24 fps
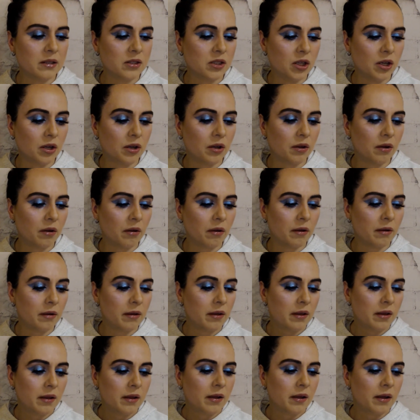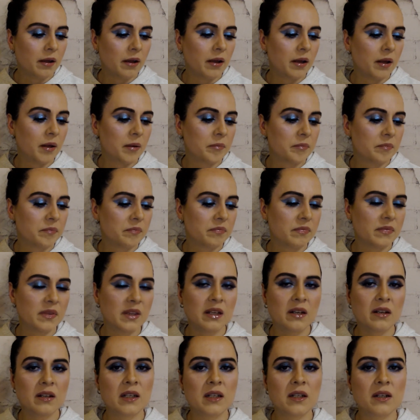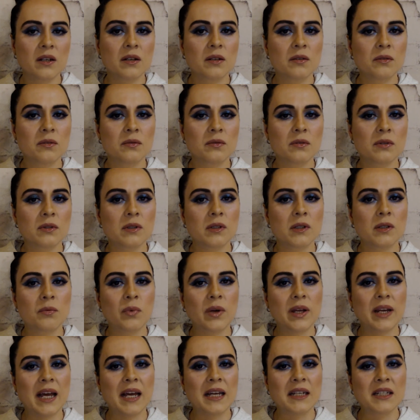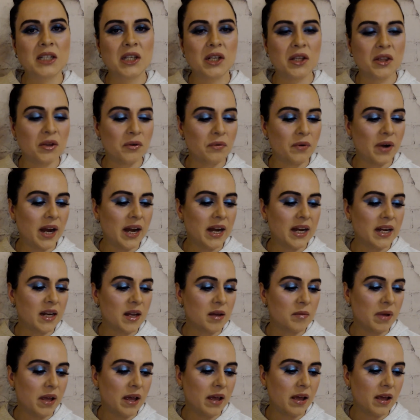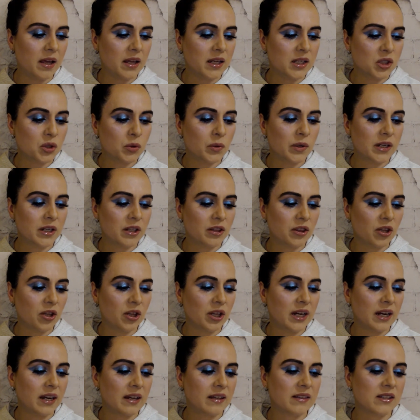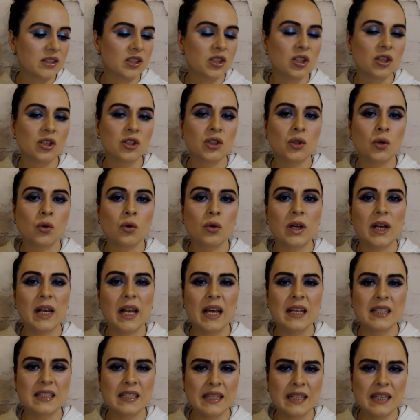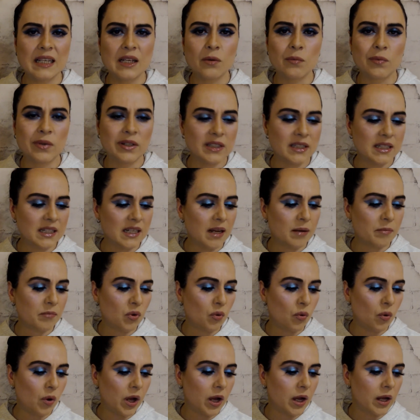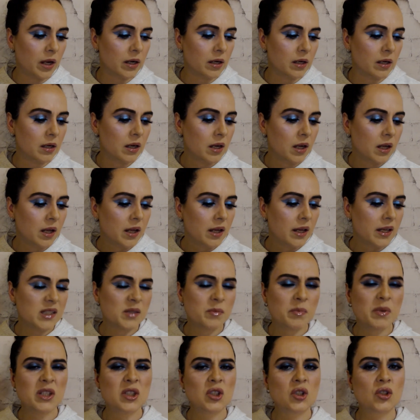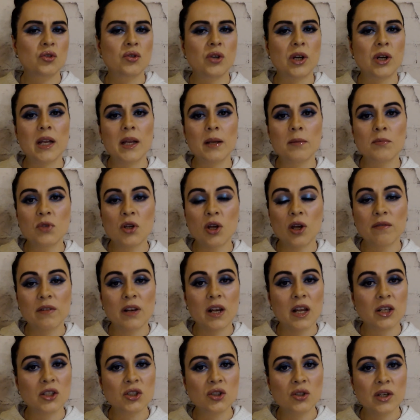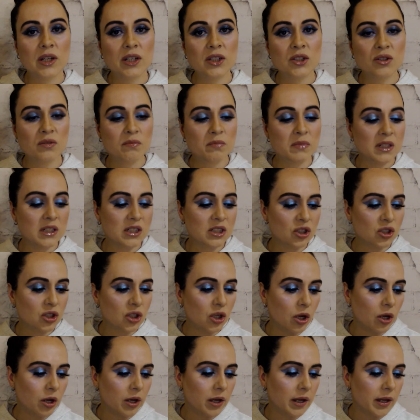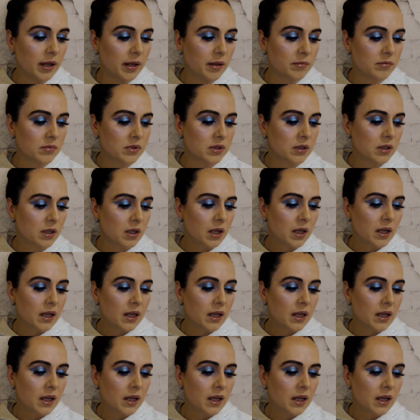So it went under the radar. But in 2013, the song's called Clouds. I think it went to #1. It's been streamed over like 200 million times.